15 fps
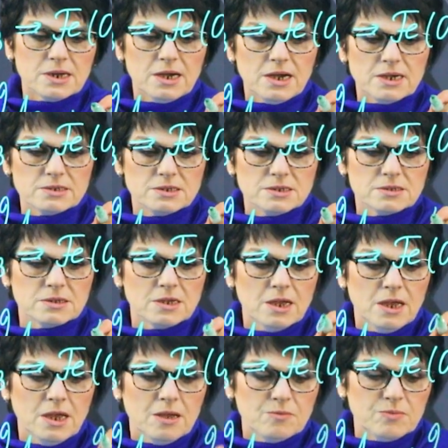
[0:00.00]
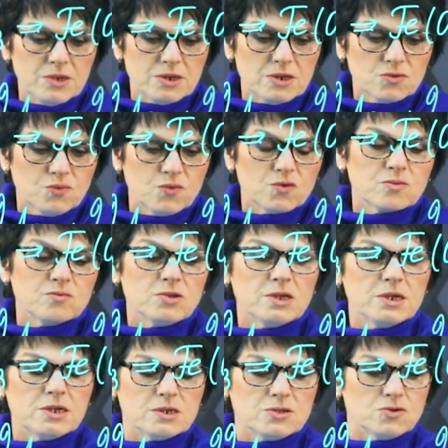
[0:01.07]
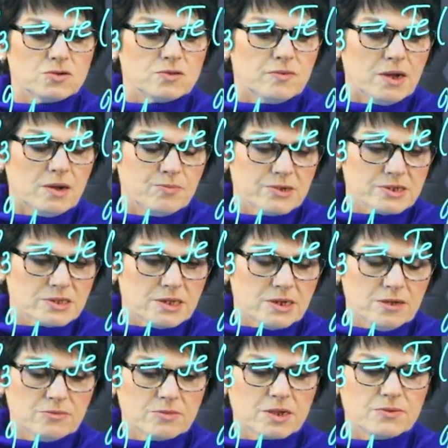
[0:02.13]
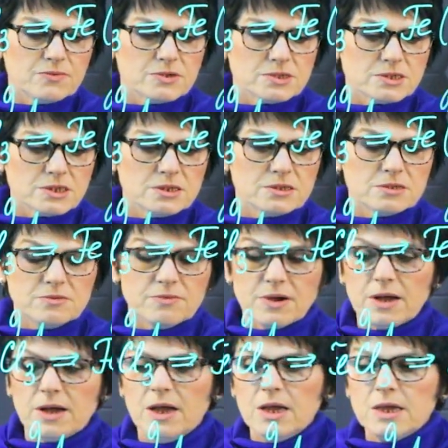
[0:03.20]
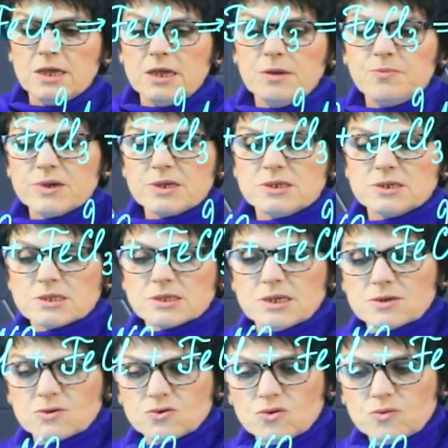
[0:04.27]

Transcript: left side is 2, on the right side is 1. In front of the NO2 formula